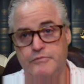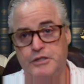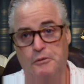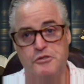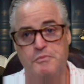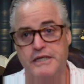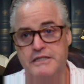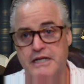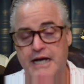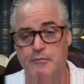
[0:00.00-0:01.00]
don't
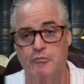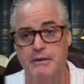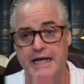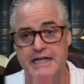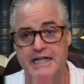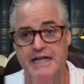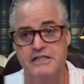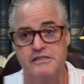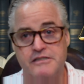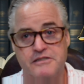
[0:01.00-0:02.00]
spend time on bad
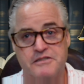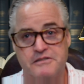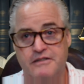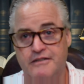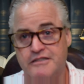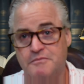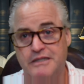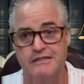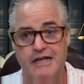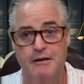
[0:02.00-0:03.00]
cases,
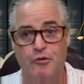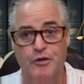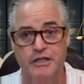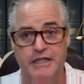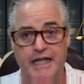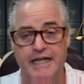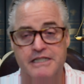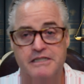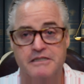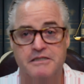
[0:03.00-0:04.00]
spend time on good
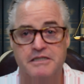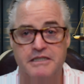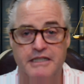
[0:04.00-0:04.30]
cases.